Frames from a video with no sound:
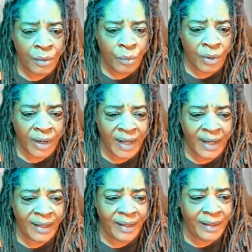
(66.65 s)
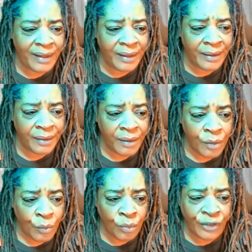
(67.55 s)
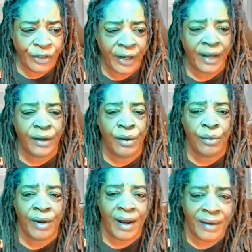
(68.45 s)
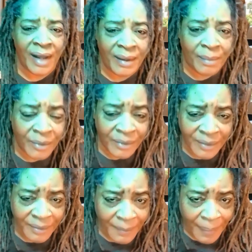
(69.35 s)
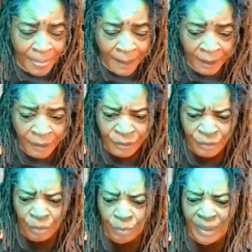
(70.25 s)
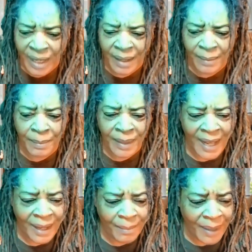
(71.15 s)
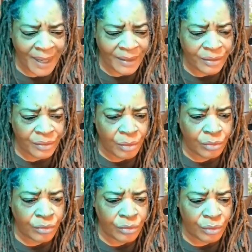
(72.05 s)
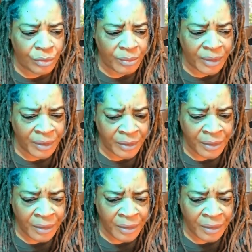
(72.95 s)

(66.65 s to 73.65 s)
We're hanging in there. We're checking on our neighbors. Because, you know, we had a bad, bad snowstorm here.